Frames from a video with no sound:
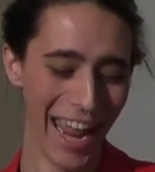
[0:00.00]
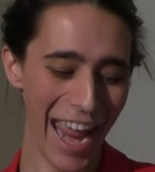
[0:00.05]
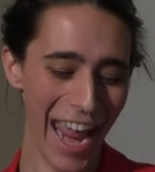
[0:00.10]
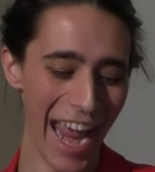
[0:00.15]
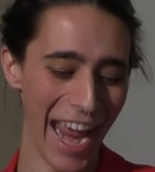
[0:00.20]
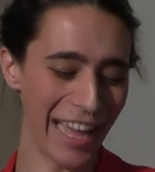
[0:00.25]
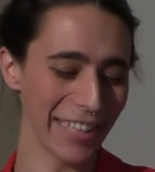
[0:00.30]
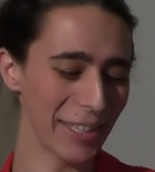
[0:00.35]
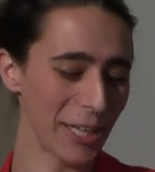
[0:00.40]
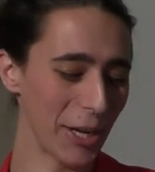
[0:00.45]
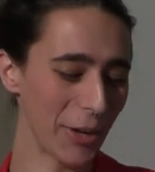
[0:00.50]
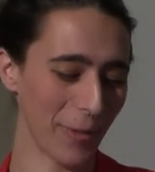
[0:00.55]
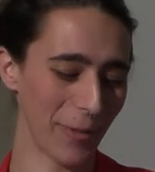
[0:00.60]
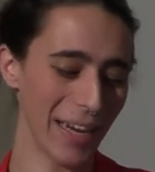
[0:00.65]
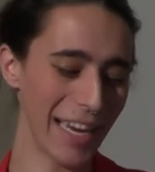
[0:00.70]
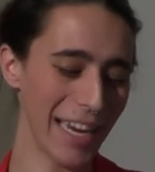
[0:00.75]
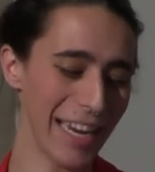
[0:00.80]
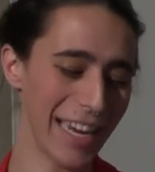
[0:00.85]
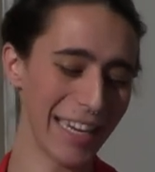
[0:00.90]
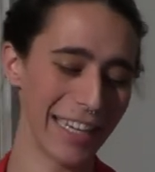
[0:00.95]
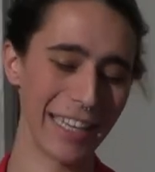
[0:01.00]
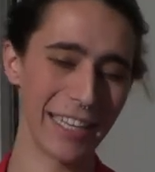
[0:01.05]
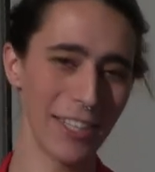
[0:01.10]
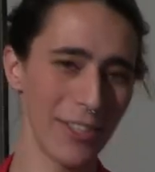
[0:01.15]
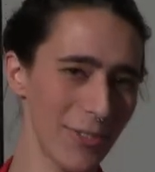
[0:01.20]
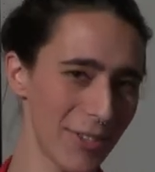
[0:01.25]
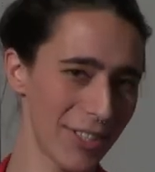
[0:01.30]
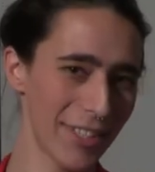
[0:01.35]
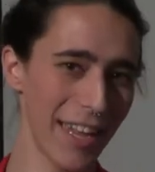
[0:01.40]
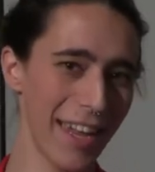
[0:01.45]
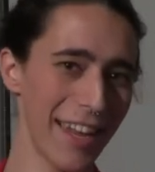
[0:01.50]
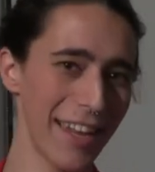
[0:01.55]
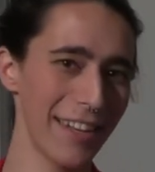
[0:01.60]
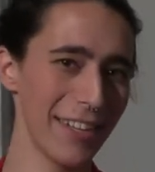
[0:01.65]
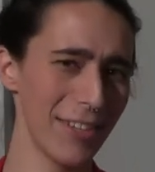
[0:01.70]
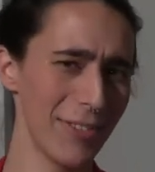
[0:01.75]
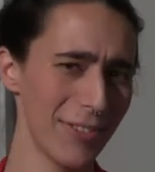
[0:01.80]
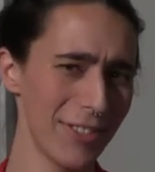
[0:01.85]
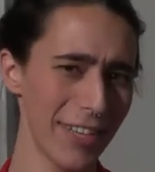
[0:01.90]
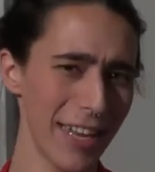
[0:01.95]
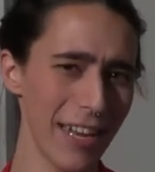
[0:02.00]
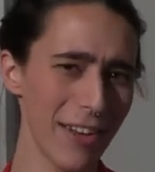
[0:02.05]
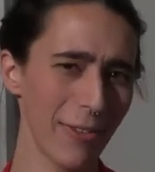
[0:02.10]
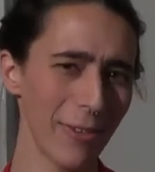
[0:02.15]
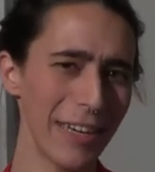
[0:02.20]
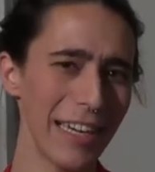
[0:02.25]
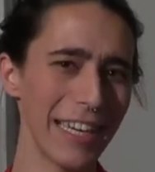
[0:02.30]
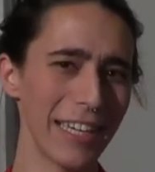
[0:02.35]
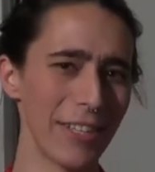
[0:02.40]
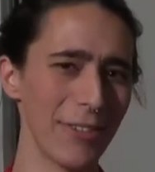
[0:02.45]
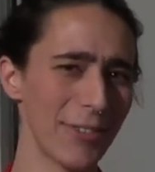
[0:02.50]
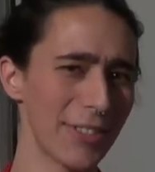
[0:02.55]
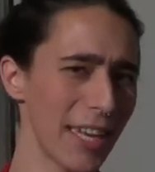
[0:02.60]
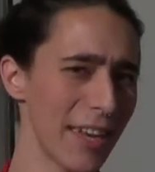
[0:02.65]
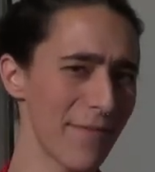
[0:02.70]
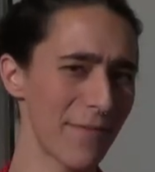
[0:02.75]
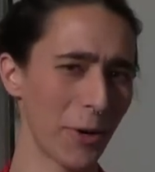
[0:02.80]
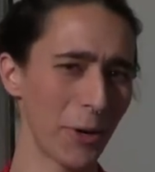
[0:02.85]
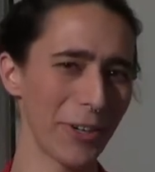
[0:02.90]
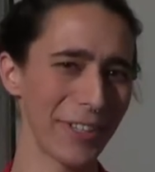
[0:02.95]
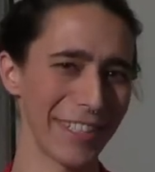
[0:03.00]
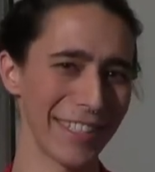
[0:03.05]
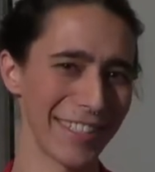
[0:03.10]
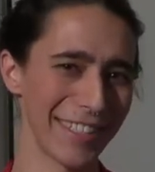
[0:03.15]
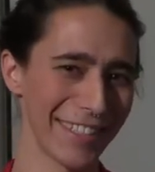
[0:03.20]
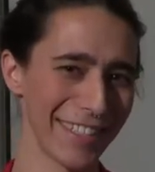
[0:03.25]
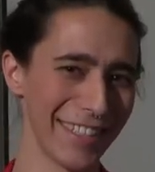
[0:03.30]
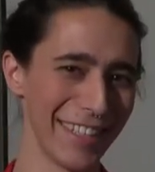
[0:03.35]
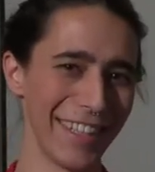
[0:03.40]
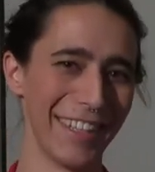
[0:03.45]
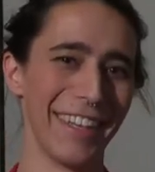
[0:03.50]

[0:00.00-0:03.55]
Haley Green, you stay, you stay green, you stay verdant.